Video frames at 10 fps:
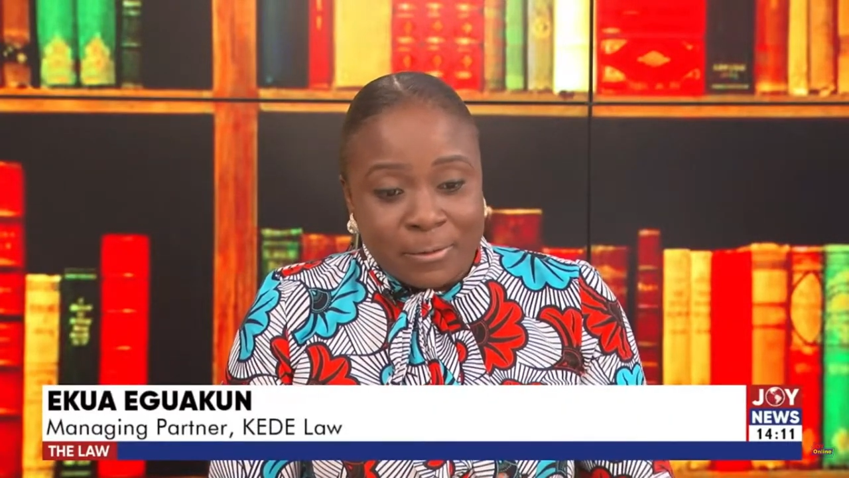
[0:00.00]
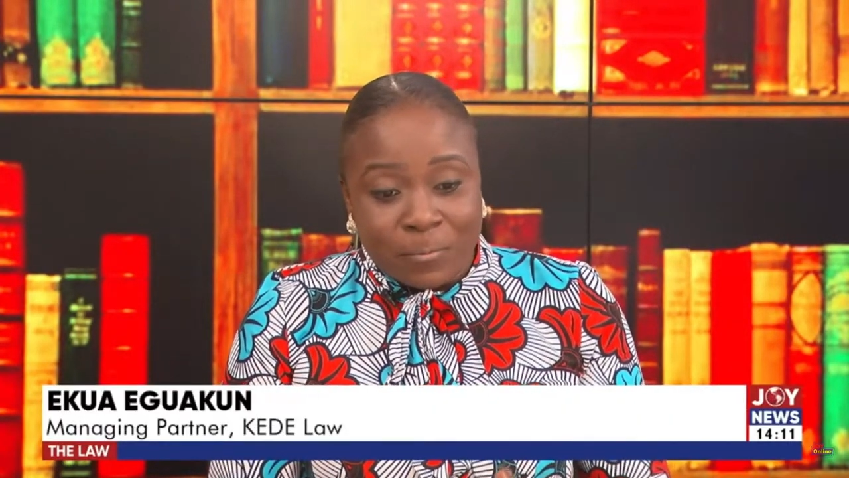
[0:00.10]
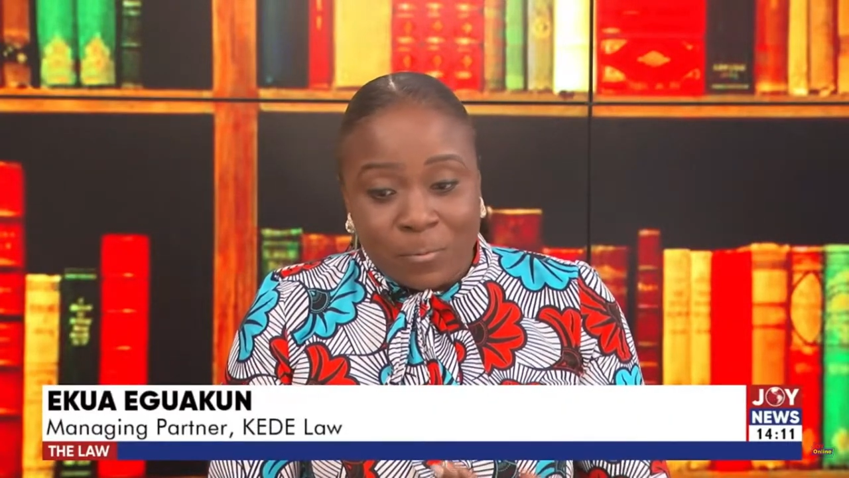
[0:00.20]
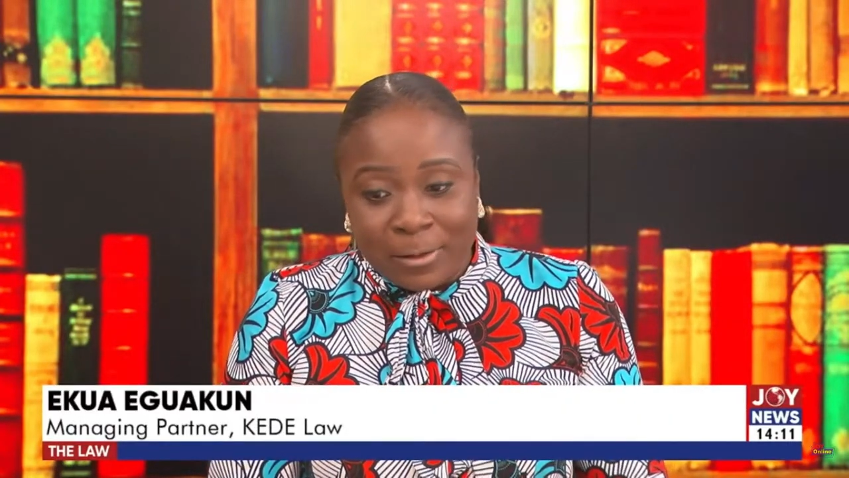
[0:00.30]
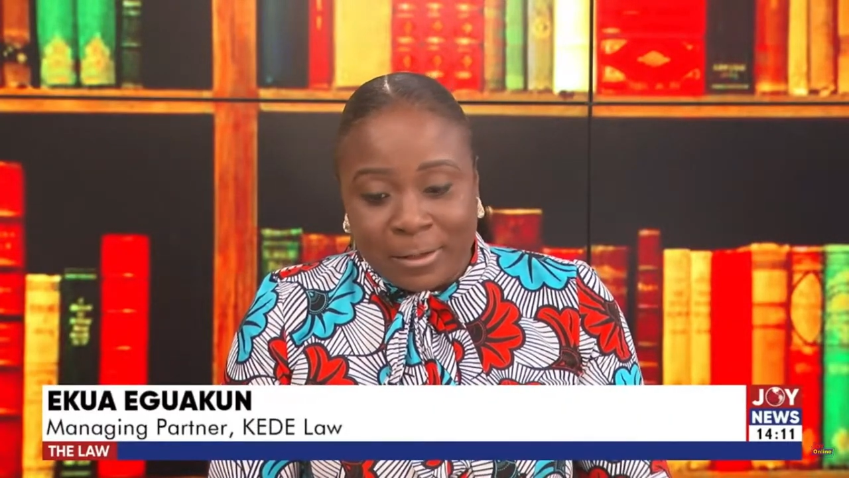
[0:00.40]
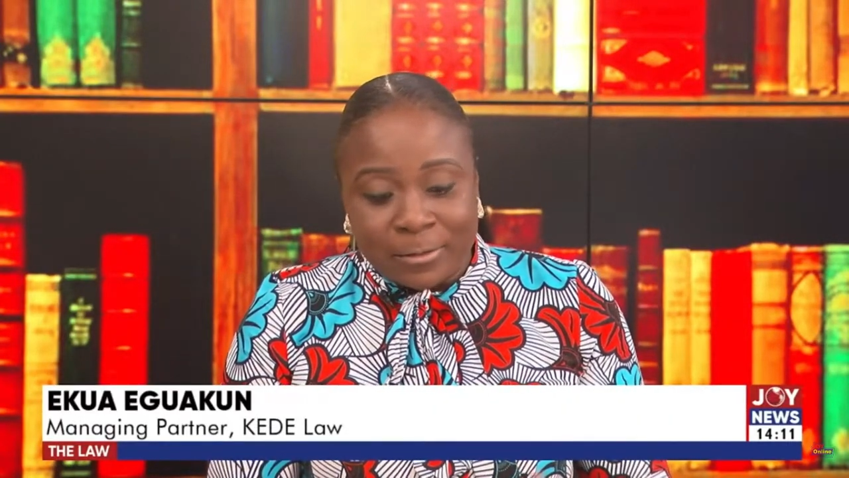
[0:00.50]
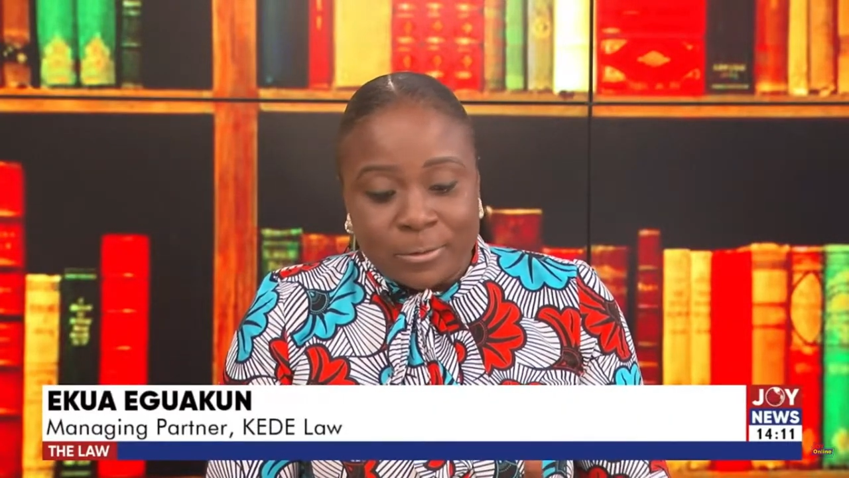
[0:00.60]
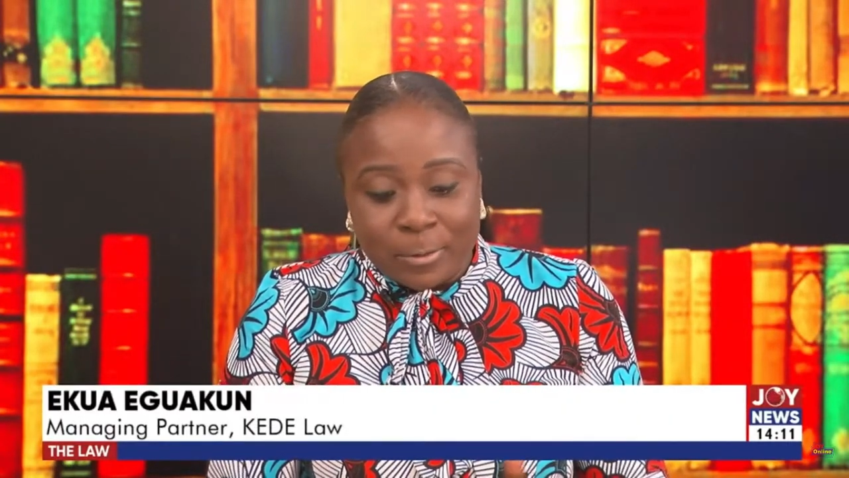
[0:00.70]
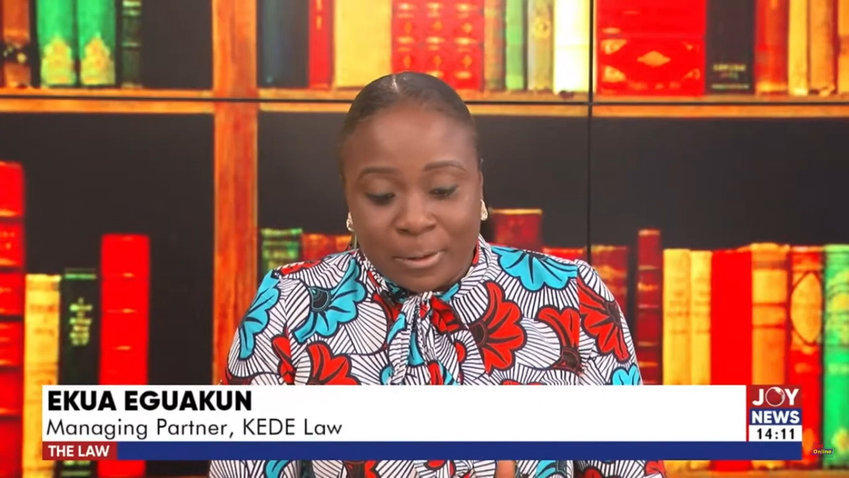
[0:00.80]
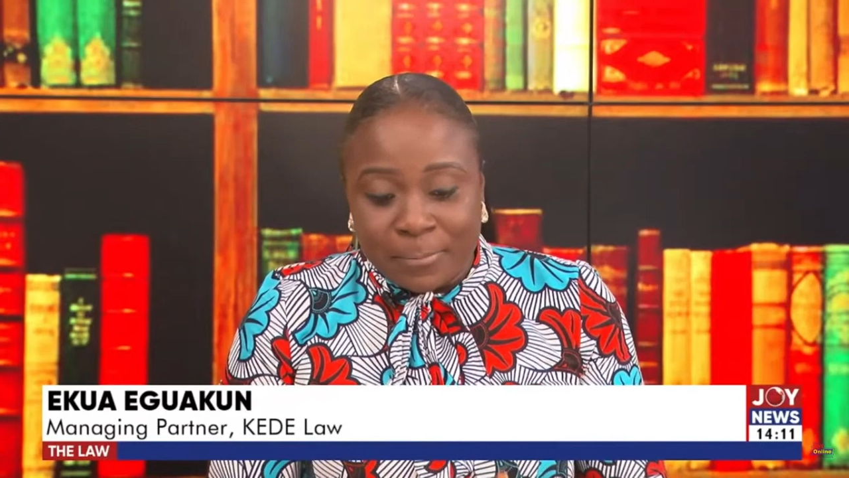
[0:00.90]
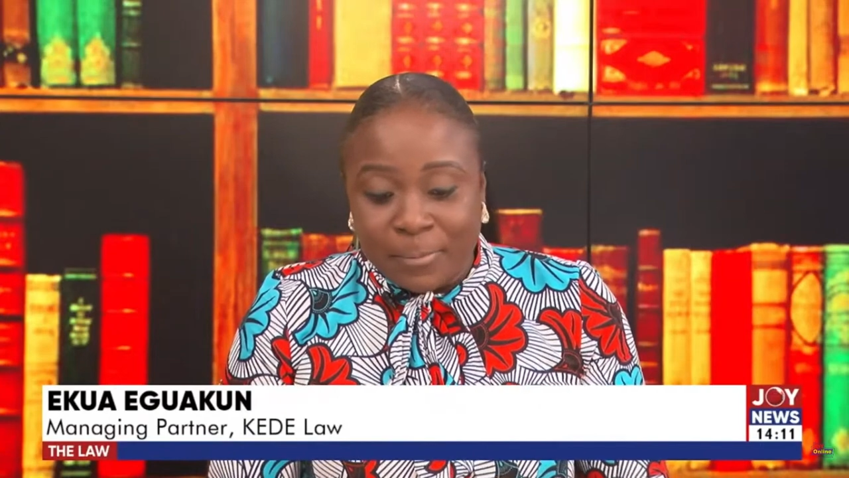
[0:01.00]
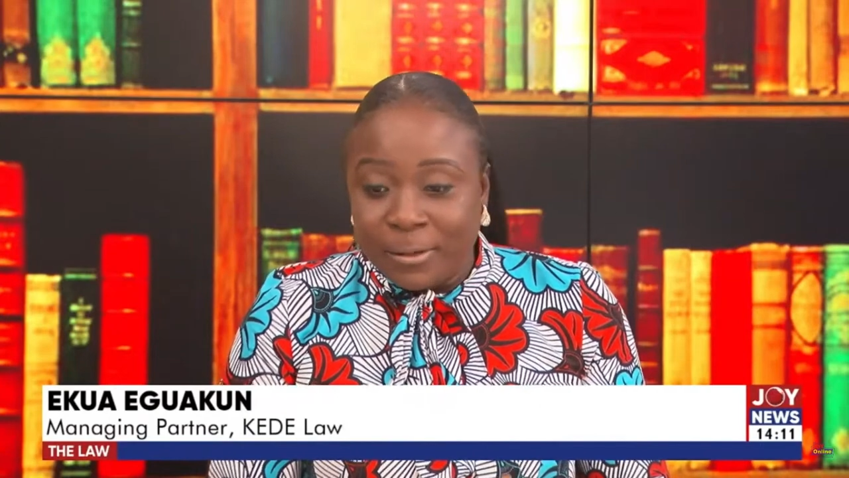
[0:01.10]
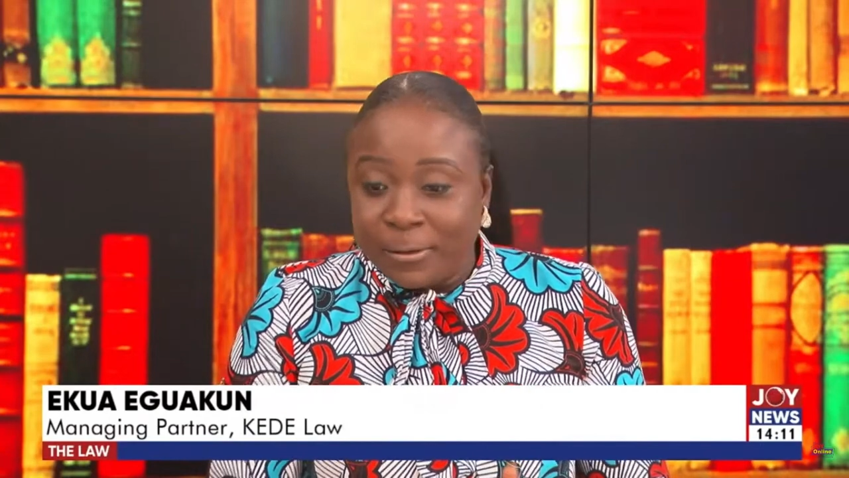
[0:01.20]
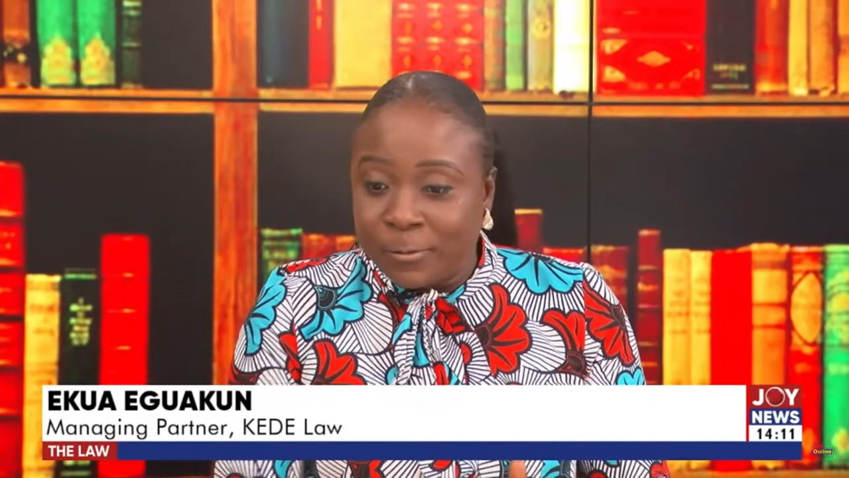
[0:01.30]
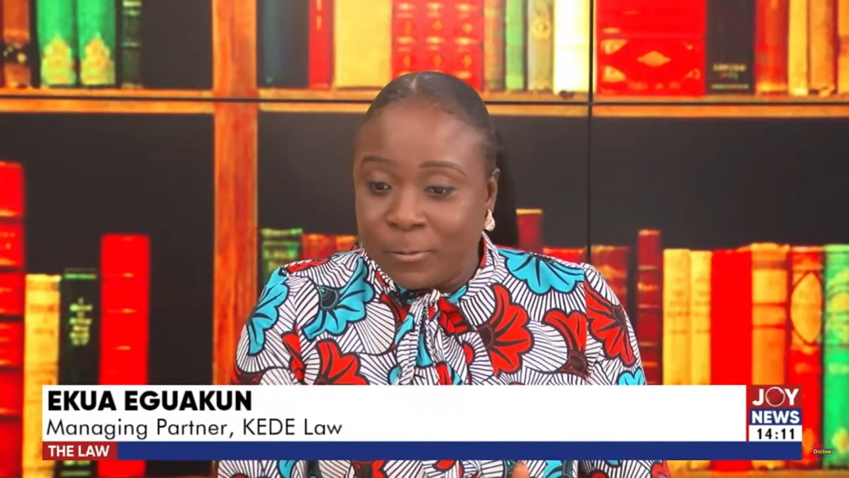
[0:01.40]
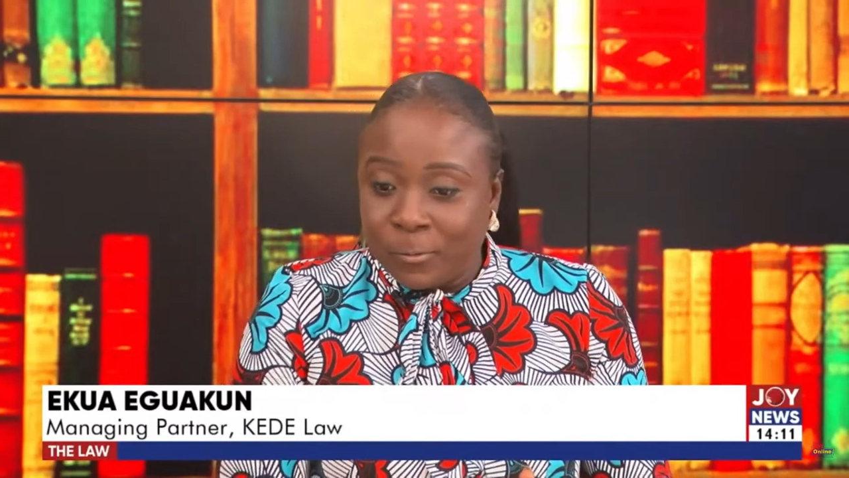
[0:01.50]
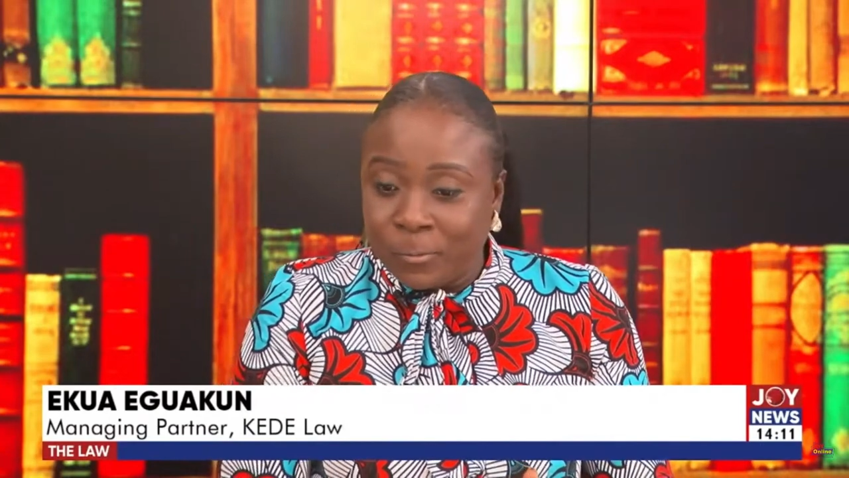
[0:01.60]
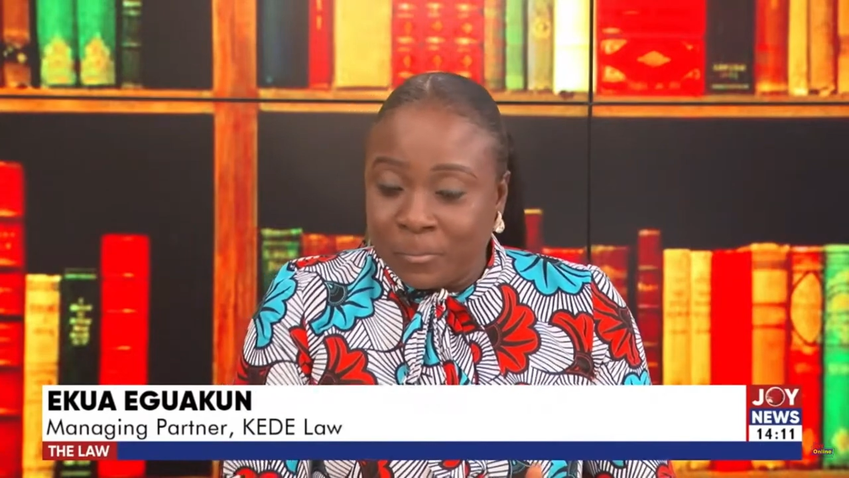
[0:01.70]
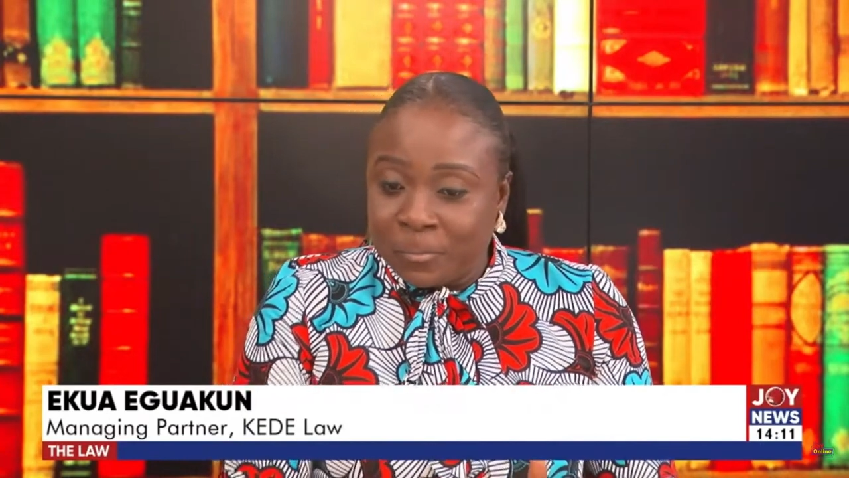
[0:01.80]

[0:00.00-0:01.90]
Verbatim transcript: a worker to come in and do